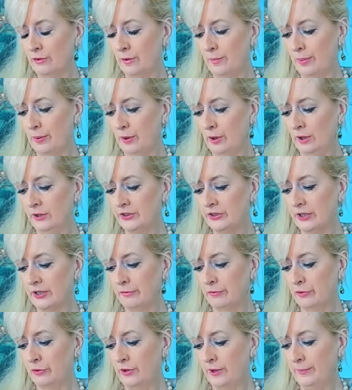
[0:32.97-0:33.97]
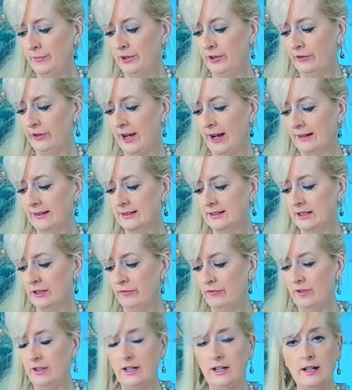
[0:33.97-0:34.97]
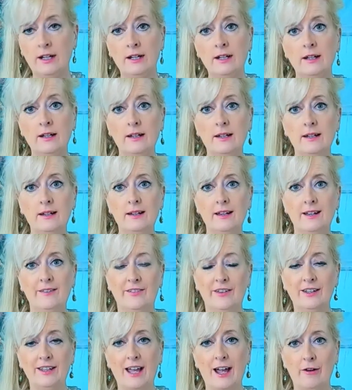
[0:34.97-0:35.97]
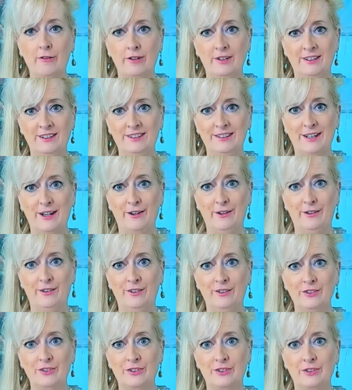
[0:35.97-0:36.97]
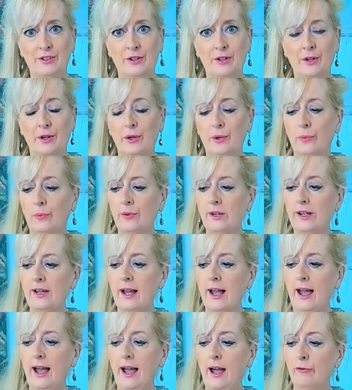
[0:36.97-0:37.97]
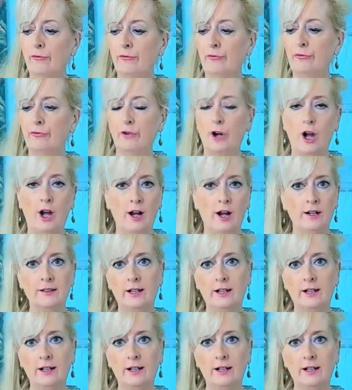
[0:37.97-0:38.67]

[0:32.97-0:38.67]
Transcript: reports of criminal activity in the counting centers. We have fraud